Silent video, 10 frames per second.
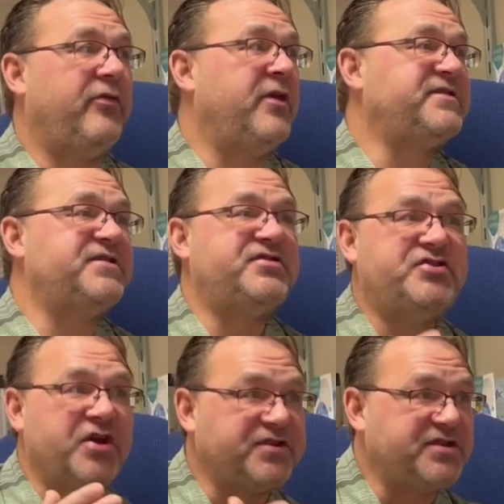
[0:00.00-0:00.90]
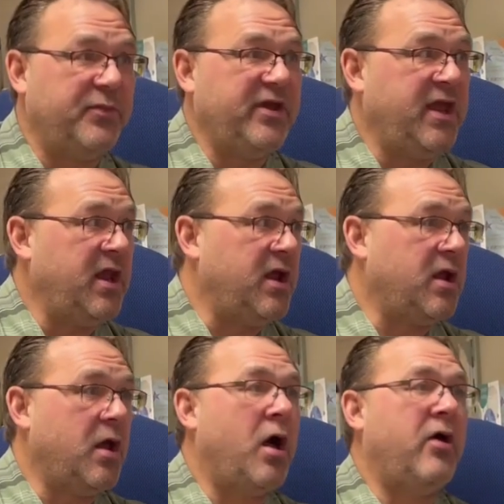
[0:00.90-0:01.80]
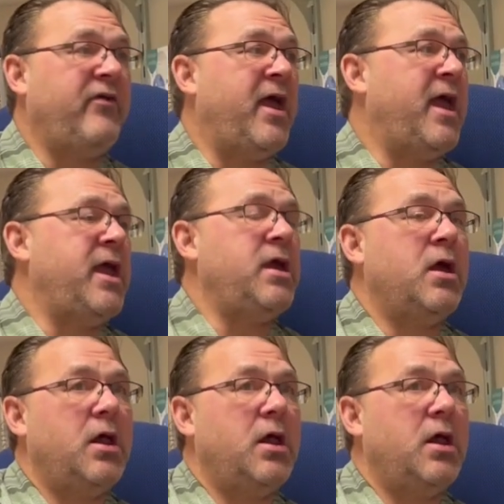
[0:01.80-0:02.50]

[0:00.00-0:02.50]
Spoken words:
this is just the beginning of a